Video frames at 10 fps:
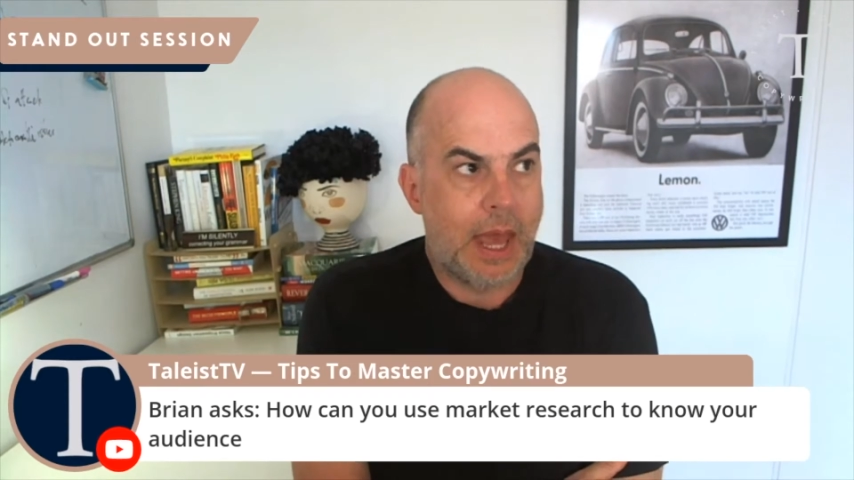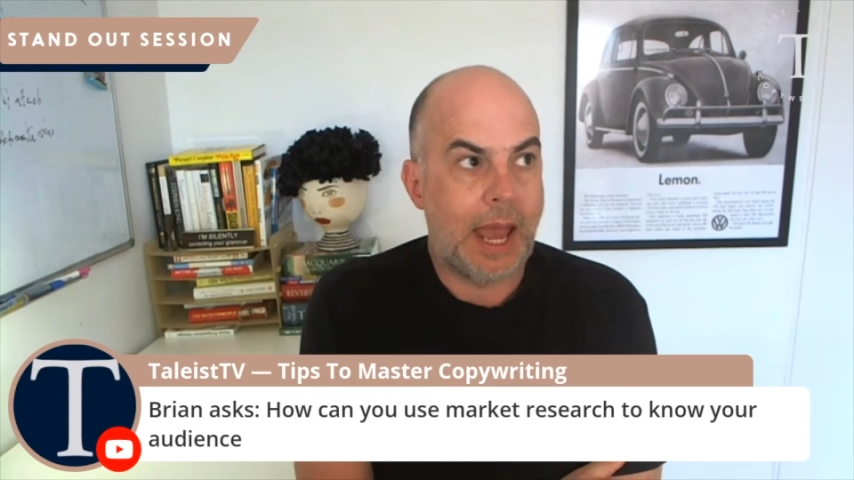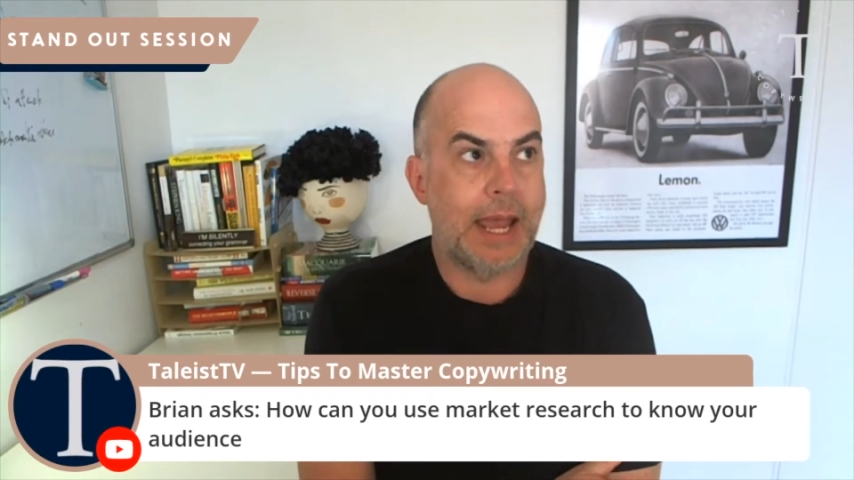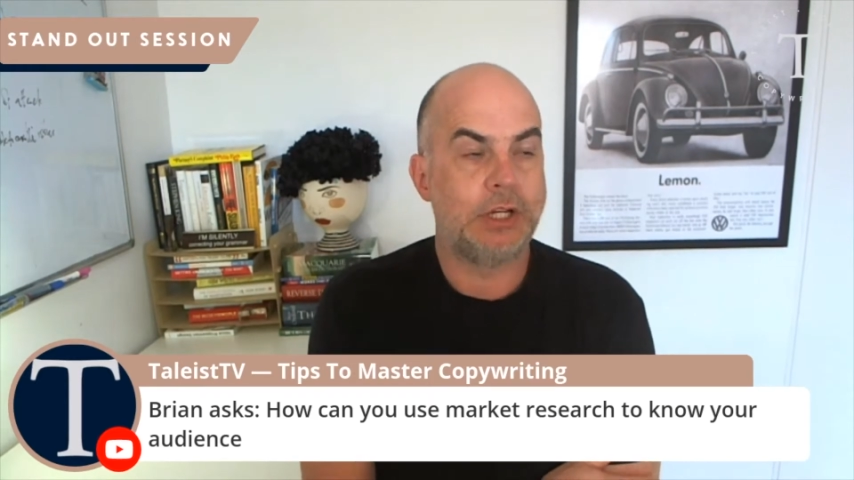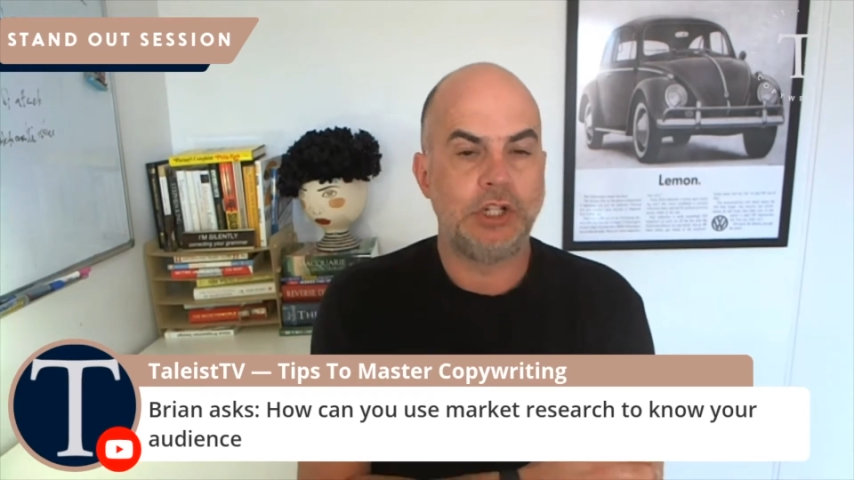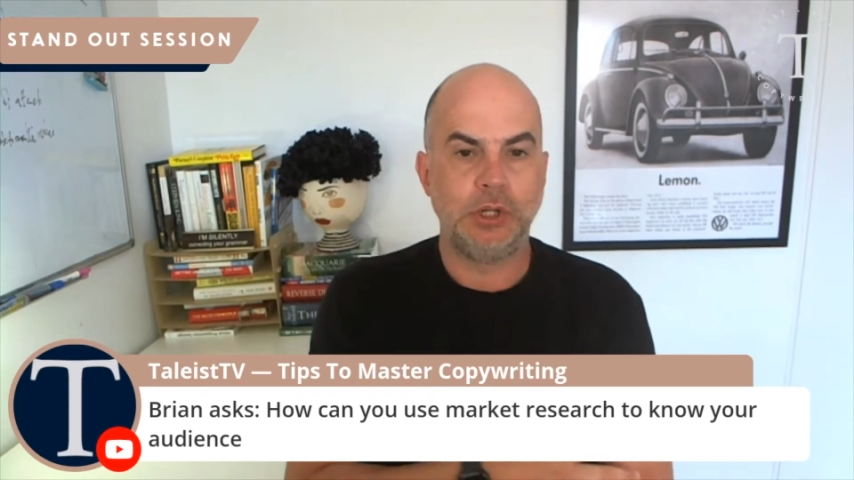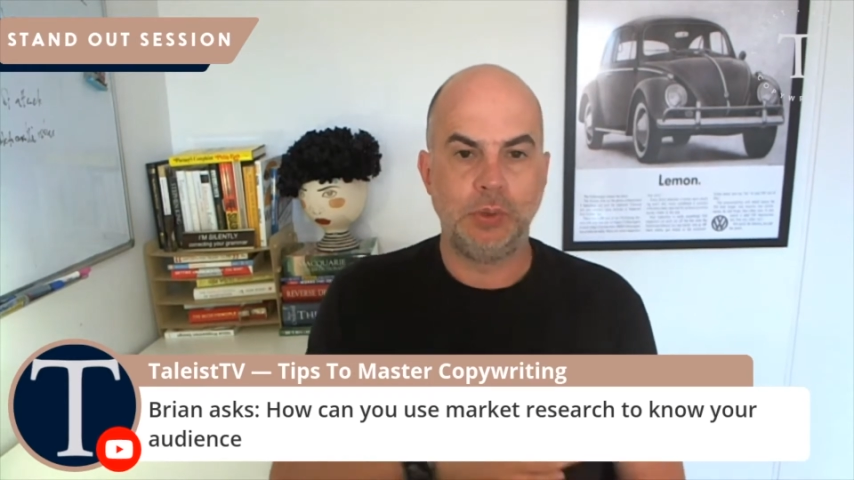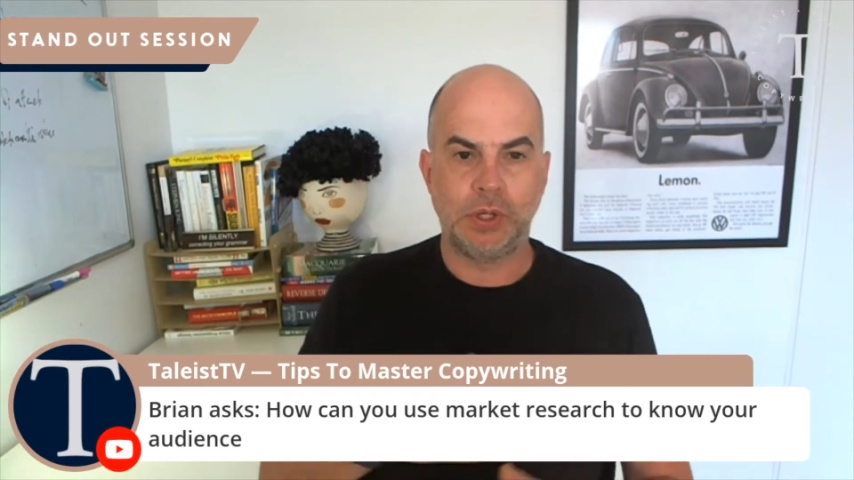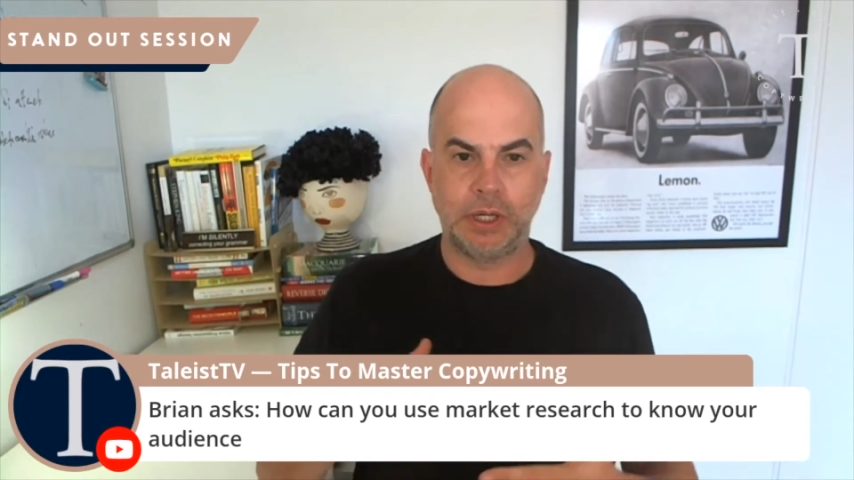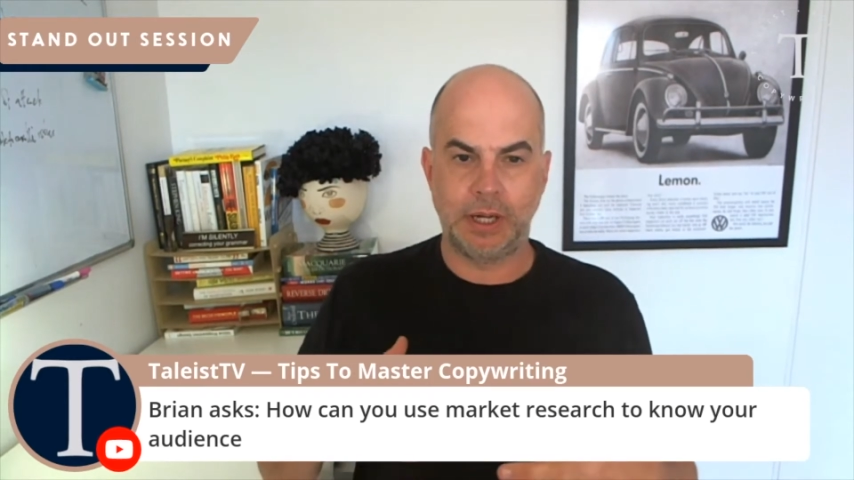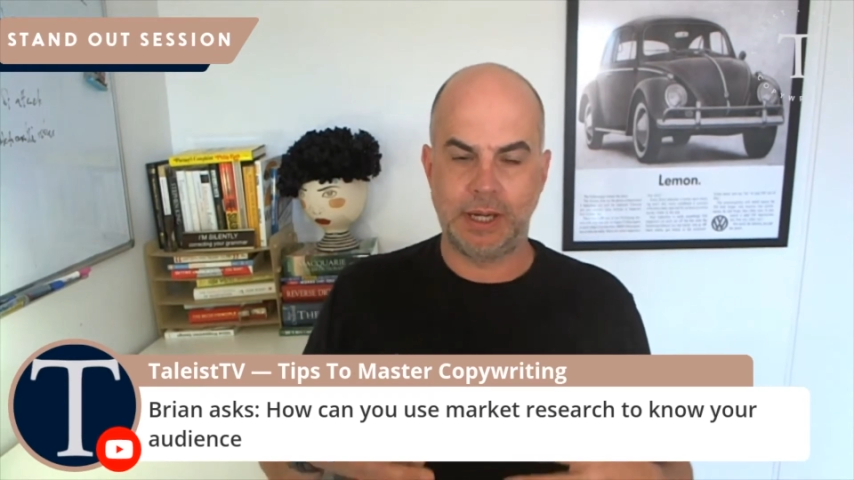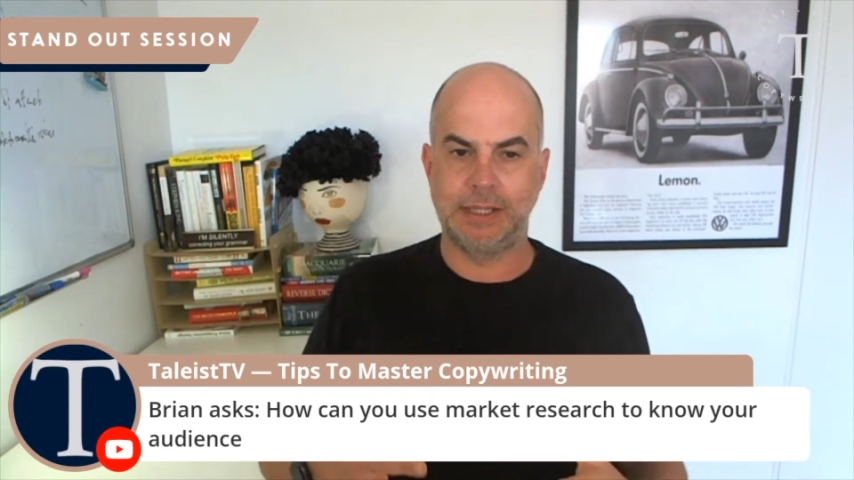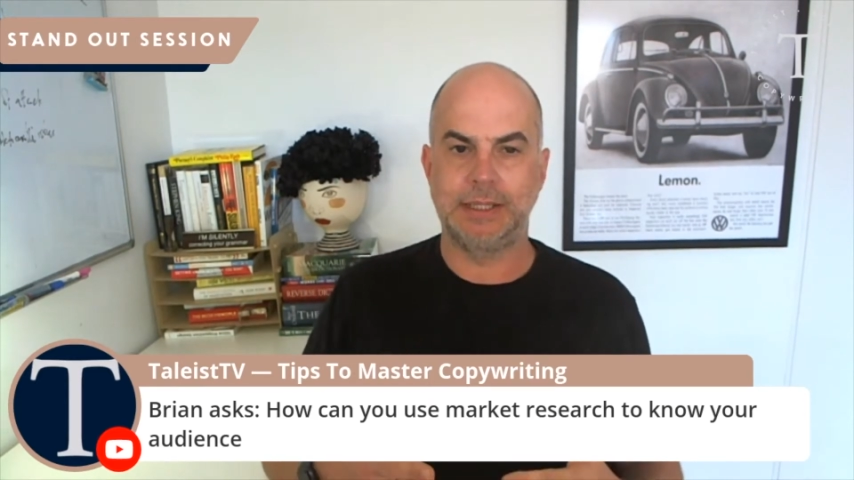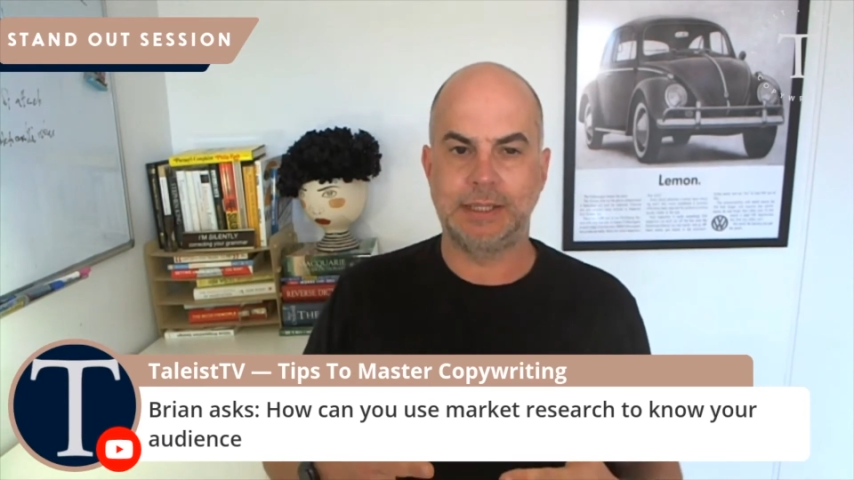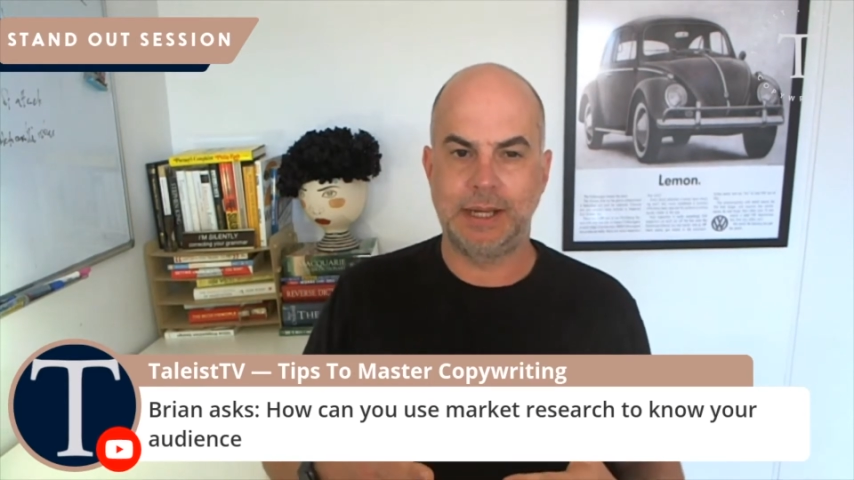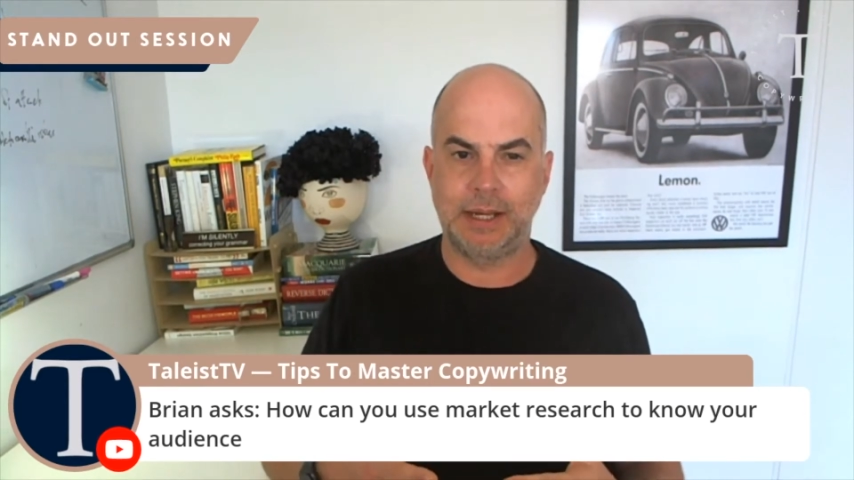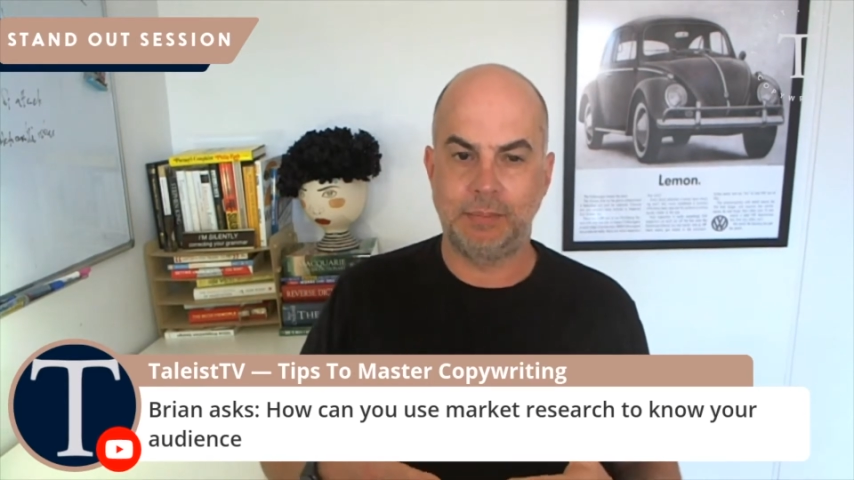and you can understand